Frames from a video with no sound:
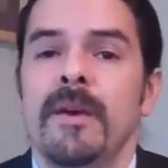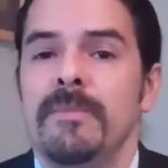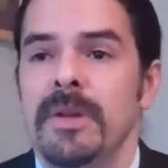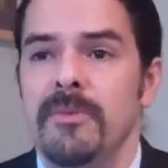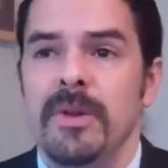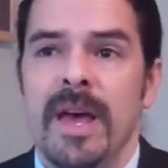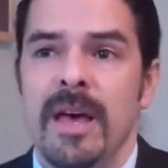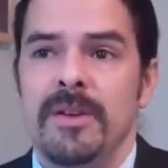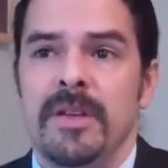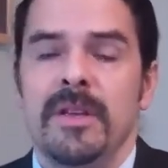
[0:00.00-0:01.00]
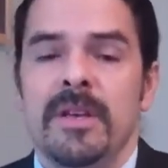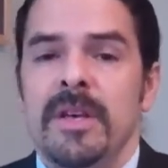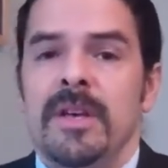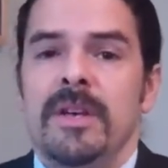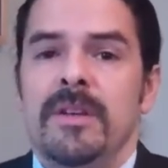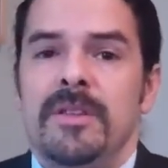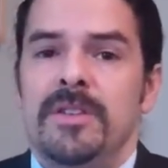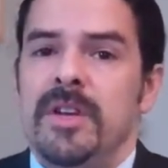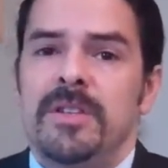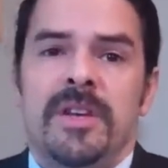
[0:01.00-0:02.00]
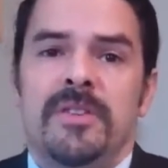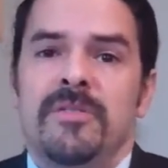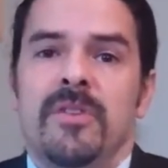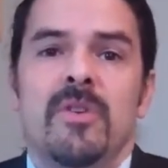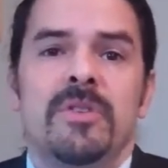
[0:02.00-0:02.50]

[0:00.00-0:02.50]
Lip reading: But in reality, the judge has no